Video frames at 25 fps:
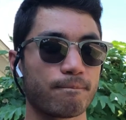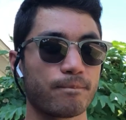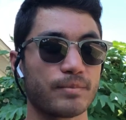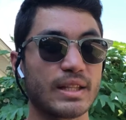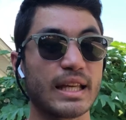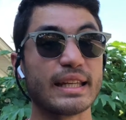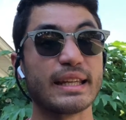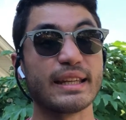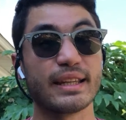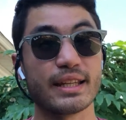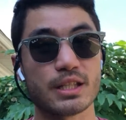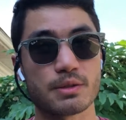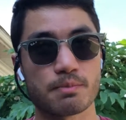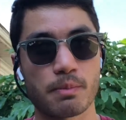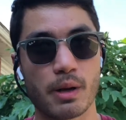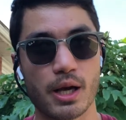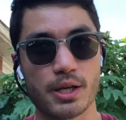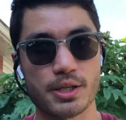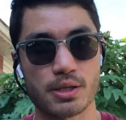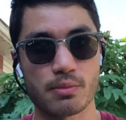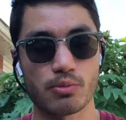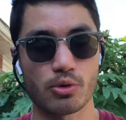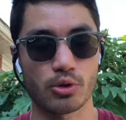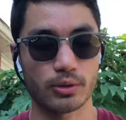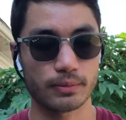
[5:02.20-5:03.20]
that it is
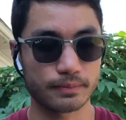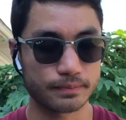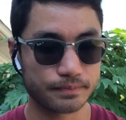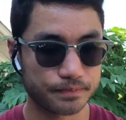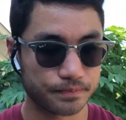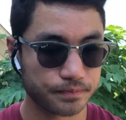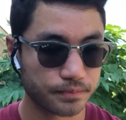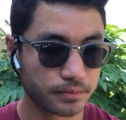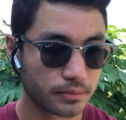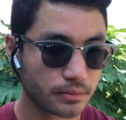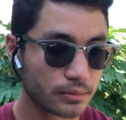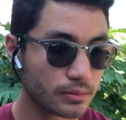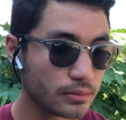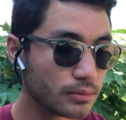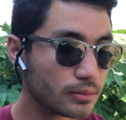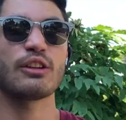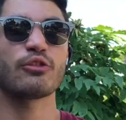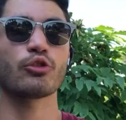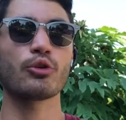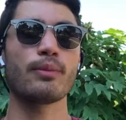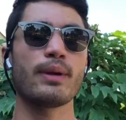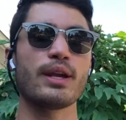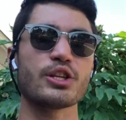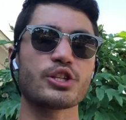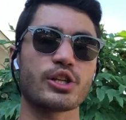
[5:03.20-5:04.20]
possible. The
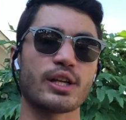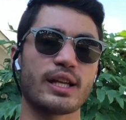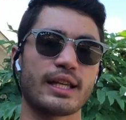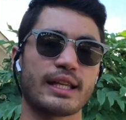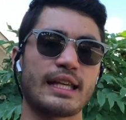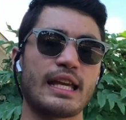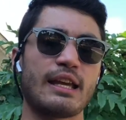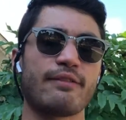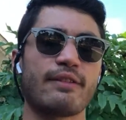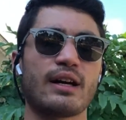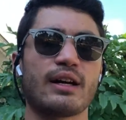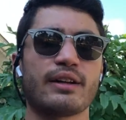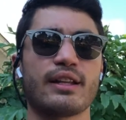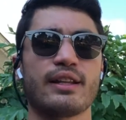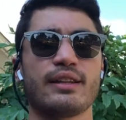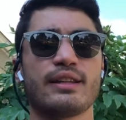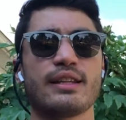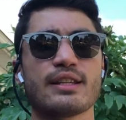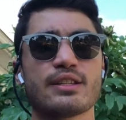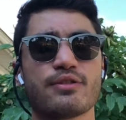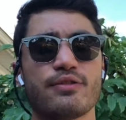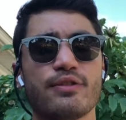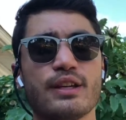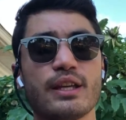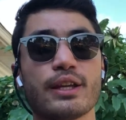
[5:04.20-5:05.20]
information I gave out in
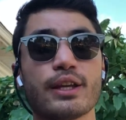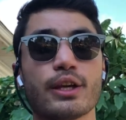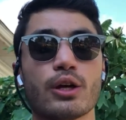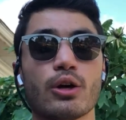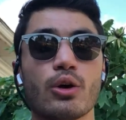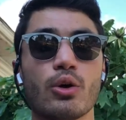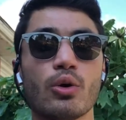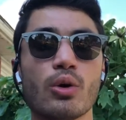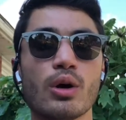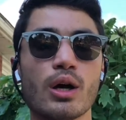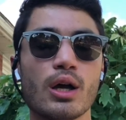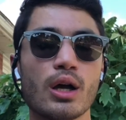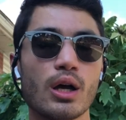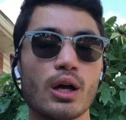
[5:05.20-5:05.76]
this video